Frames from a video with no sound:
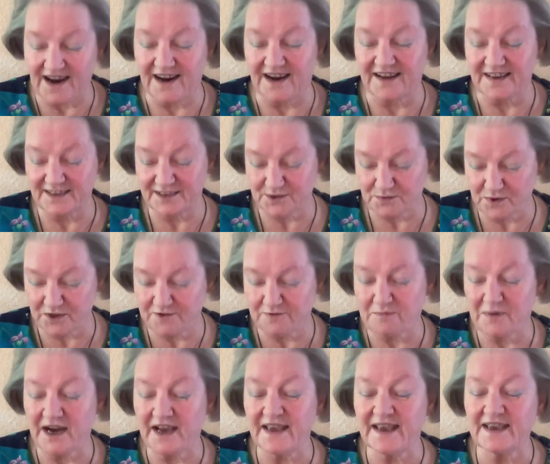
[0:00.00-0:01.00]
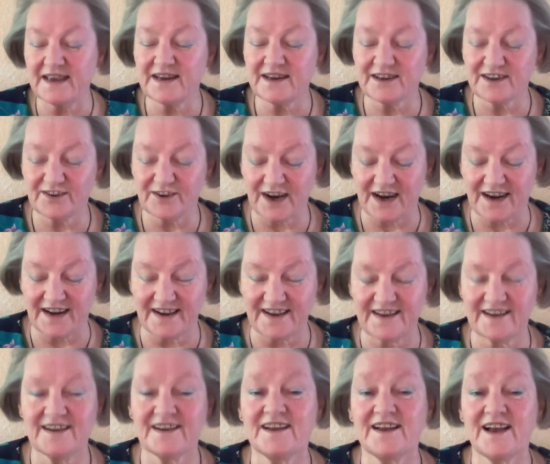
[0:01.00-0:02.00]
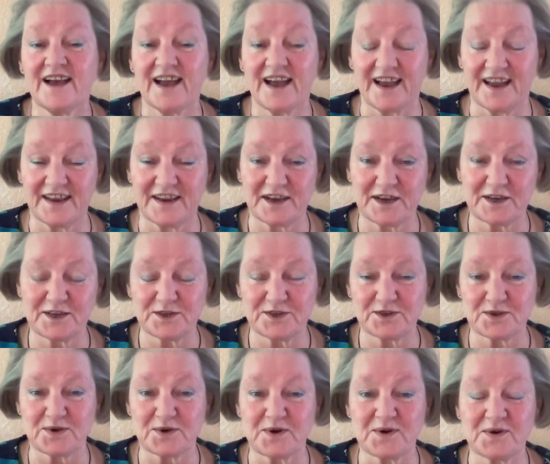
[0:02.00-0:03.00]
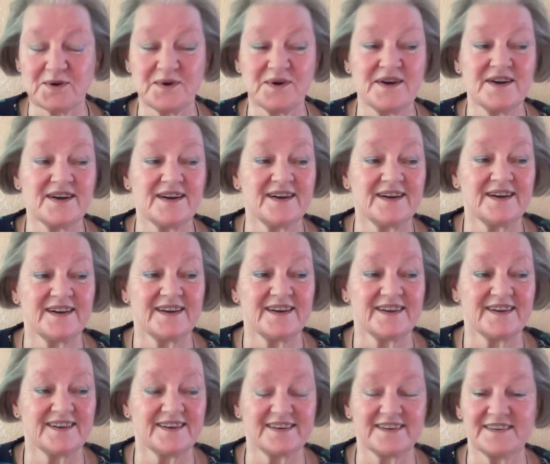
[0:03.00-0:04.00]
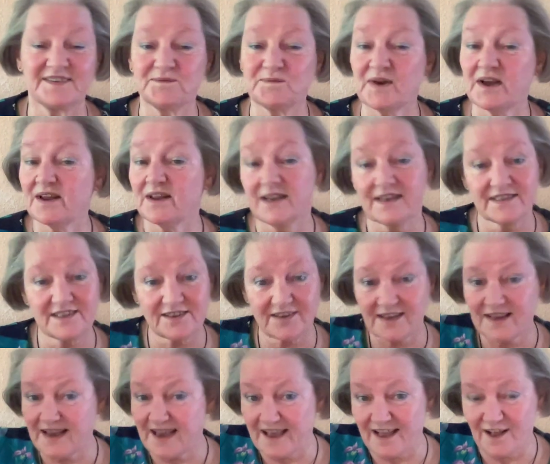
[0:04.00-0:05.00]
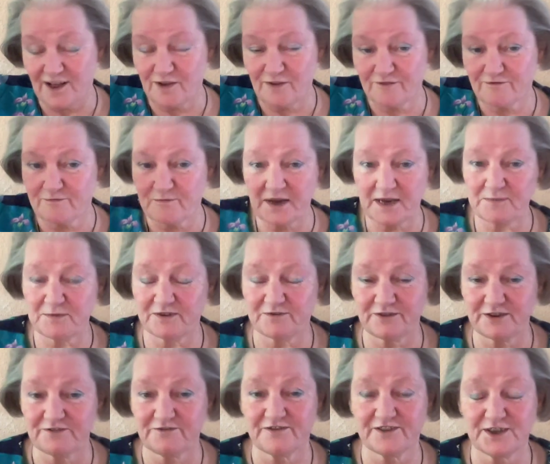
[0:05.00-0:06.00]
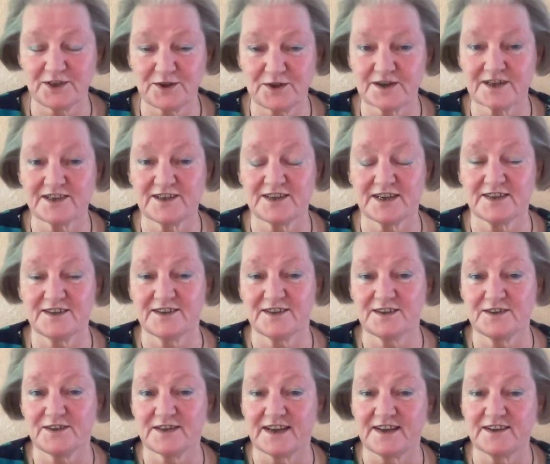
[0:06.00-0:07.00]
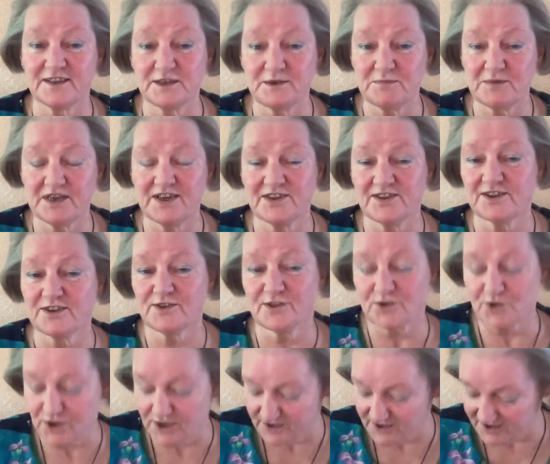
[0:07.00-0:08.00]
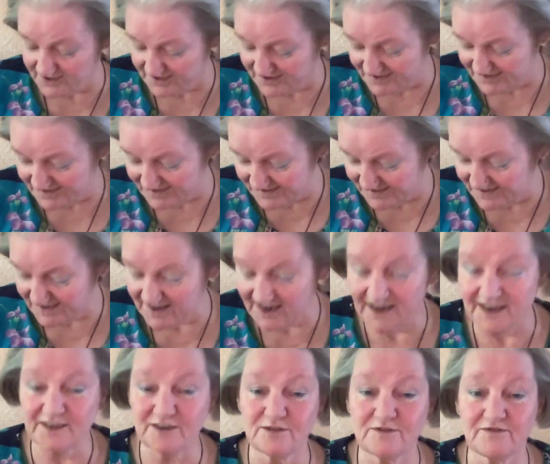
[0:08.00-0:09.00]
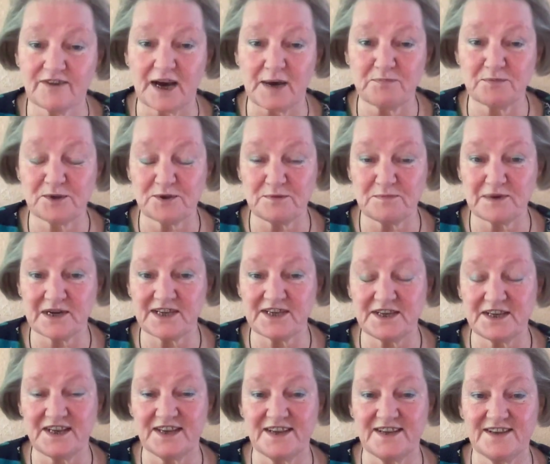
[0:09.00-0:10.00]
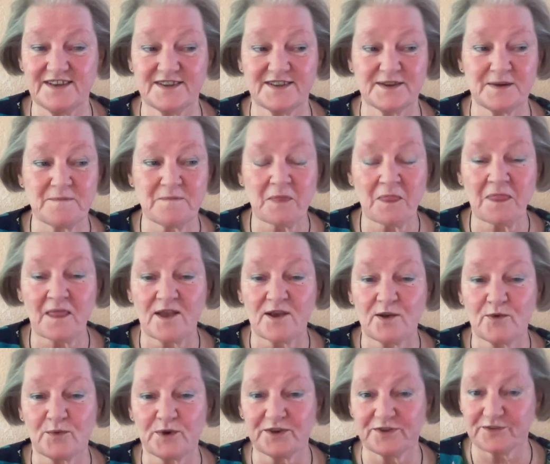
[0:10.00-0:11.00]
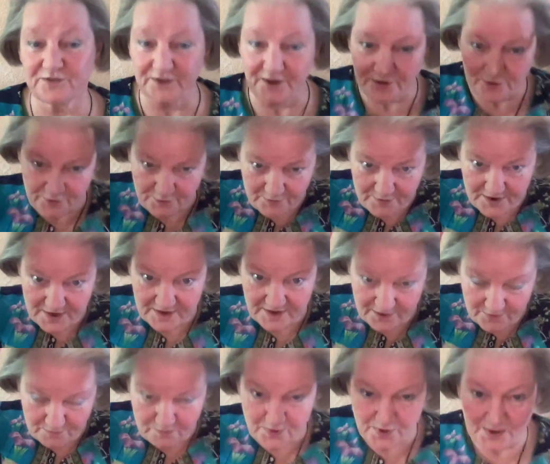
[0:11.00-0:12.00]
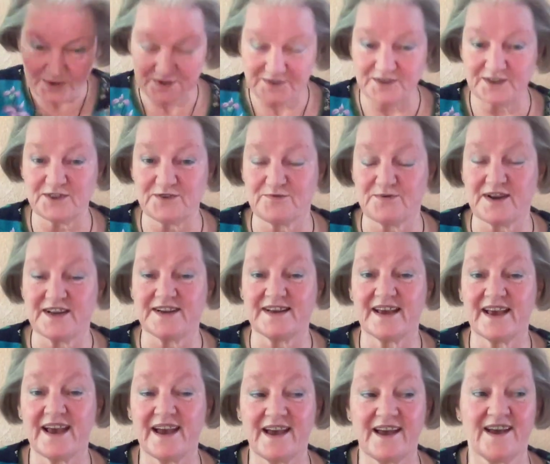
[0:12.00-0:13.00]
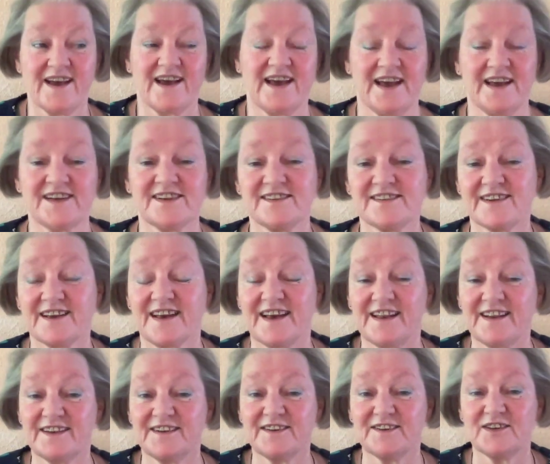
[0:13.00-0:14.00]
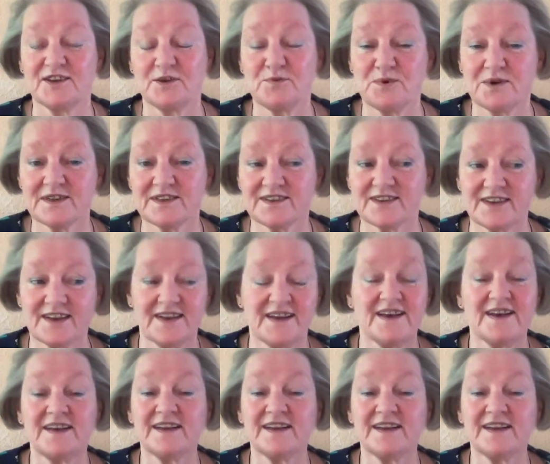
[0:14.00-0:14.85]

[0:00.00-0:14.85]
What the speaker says: eyes, with my inner eye, and I saw a little elf, maybe 50 or 60 centimeters, just kind of up to my knees, with the pointed red hat, and he was